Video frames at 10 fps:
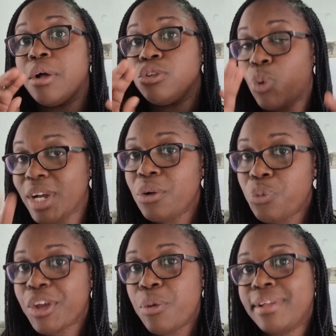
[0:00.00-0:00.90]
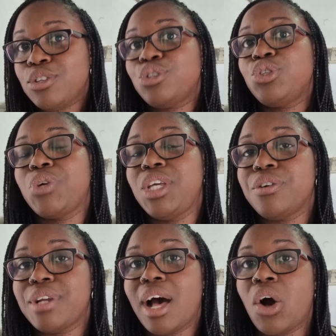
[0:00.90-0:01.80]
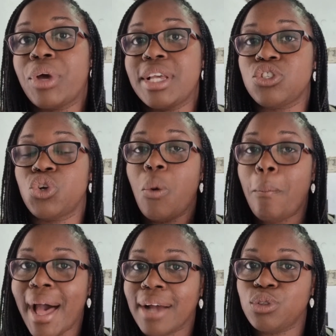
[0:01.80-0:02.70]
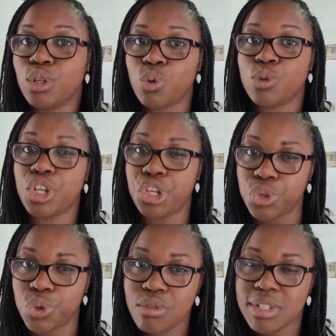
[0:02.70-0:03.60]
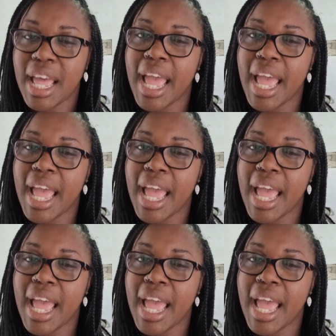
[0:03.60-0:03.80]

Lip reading: What I recommend you to do here now is go back to the tools that you use